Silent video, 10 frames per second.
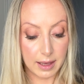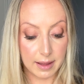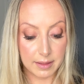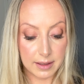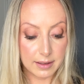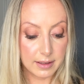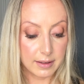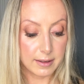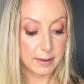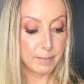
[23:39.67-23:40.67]
and then
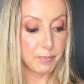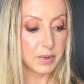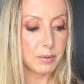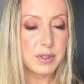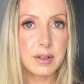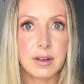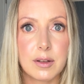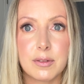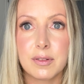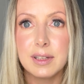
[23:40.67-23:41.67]
um, there was a lot
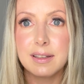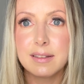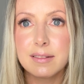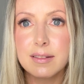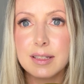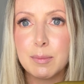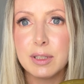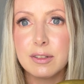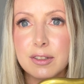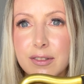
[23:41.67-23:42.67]
of like
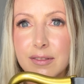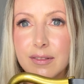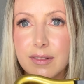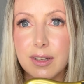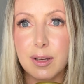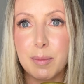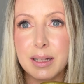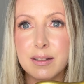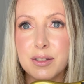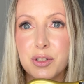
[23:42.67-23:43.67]
similar uh,
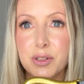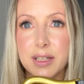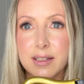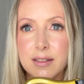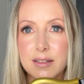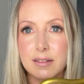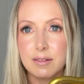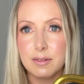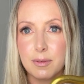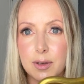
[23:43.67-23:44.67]
belts to this uh,
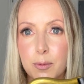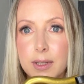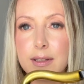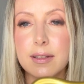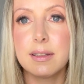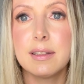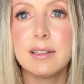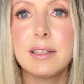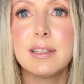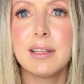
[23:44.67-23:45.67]
runways
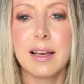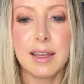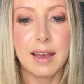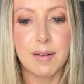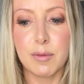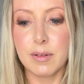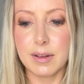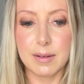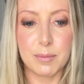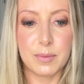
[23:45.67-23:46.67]
and i have
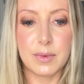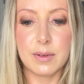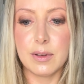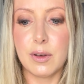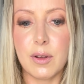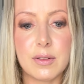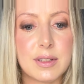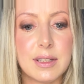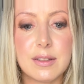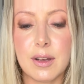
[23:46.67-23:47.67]
i'm
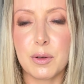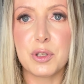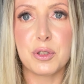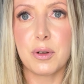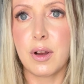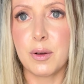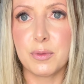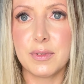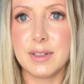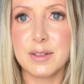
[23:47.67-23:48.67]
not entirely sure how
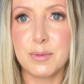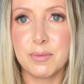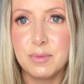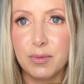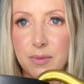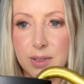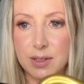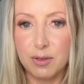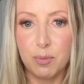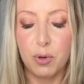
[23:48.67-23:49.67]
this is
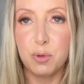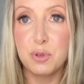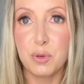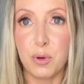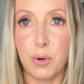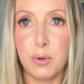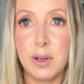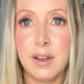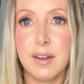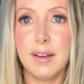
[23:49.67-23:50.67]
supposed to go
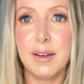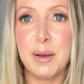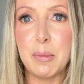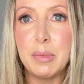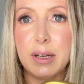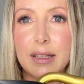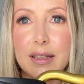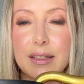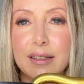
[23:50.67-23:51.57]
but,